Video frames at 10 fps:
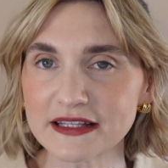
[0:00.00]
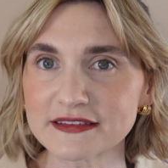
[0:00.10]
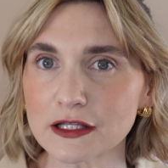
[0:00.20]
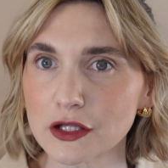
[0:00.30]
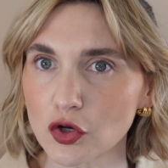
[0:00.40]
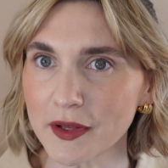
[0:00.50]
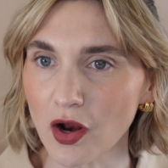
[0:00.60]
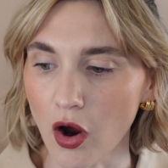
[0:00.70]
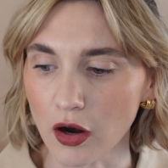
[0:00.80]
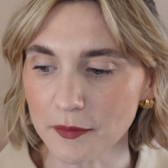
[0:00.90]
It's a little bit
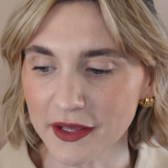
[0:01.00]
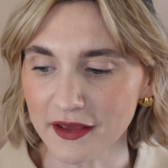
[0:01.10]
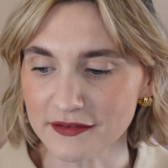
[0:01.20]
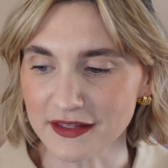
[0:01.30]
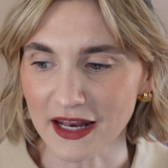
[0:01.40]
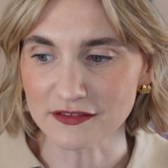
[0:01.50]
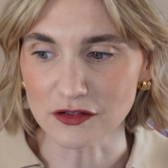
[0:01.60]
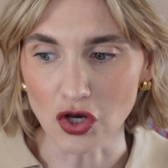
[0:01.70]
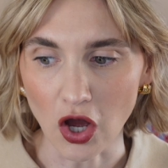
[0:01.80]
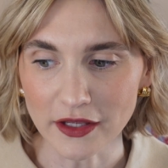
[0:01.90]
hard because it has
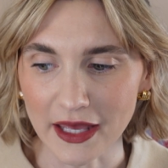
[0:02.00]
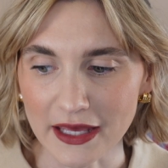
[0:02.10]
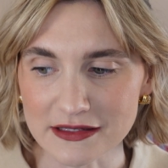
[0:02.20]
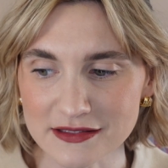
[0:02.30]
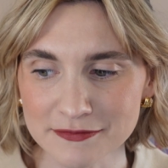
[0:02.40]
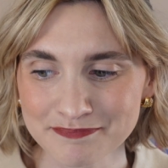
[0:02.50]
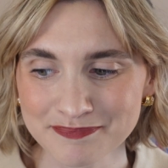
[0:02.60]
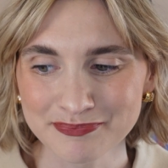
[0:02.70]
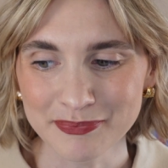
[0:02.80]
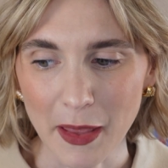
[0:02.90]
not yet
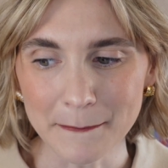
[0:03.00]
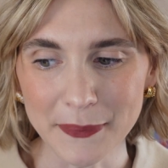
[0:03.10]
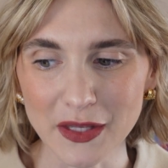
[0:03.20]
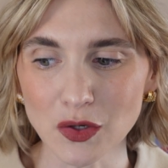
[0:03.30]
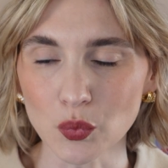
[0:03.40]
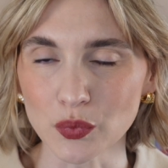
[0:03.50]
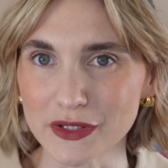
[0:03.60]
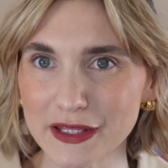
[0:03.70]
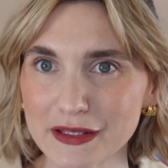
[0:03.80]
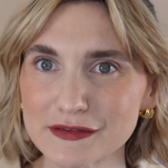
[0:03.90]
been
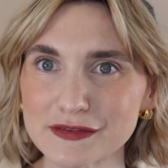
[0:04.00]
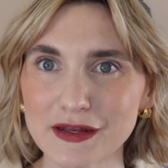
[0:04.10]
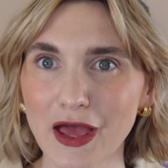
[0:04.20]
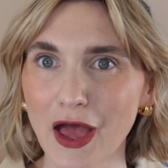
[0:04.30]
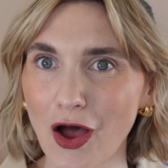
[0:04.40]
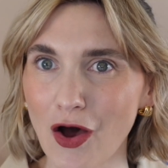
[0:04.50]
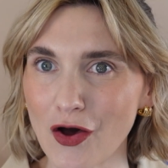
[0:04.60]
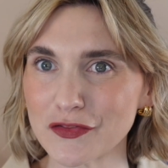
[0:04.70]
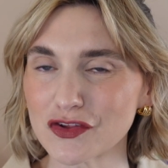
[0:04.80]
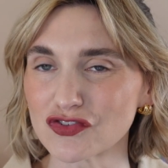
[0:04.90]
released
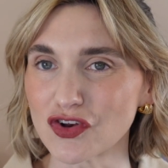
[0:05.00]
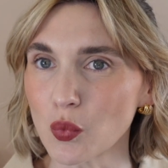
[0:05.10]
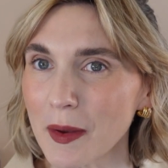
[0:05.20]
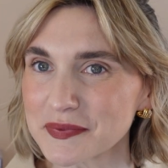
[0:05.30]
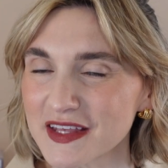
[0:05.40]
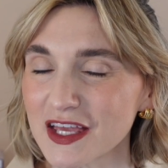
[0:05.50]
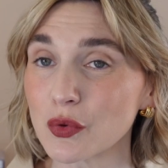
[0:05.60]
on the Chanel website.